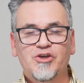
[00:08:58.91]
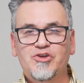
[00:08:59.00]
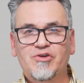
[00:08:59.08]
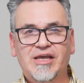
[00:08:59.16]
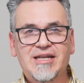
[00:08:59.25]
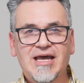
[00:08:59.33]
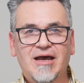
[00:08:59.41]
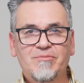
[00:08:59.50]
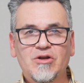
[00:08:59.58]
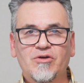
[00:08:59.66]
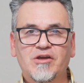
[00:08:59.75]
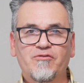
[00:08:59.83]
You cannot
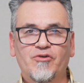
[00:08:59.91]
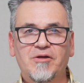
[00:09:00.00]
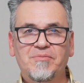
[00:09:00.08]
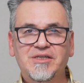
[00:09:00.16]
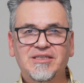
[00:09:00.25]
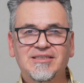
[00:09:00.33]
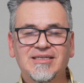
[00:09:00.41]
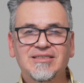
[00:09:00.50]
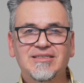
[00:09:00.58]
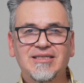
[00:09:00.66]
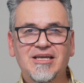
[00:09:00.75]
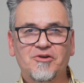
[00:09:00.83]
be looking for a business in
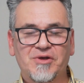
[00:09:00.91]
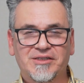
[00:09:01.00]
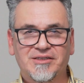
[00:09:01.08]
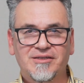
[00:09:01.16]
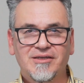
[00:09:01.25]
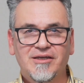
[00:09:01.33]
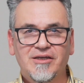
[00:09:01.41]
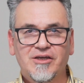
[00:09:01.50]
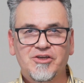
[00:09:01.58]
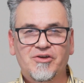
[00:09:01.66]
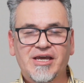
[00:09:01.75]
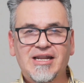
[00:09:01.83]
secret.
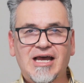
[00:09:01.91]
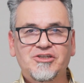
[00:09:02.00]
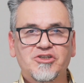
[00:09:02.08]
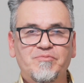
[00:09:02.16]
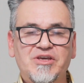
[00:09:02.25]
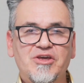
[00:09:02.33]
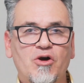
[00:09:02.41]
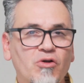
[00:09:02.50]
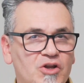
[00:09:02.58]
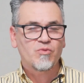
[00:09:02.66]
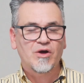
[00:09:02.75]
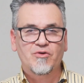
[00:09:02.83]
You cannot just be the
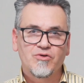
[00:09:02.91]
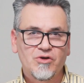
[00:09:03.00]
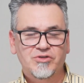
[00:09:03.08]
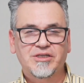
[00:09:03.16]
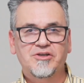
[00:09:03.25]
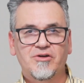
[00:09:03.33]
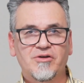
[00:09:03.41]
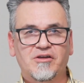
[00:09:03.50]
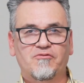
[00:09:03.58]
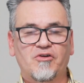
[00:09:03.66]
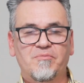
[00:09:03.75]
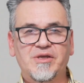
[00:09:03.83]
only one who knows that you're looking for a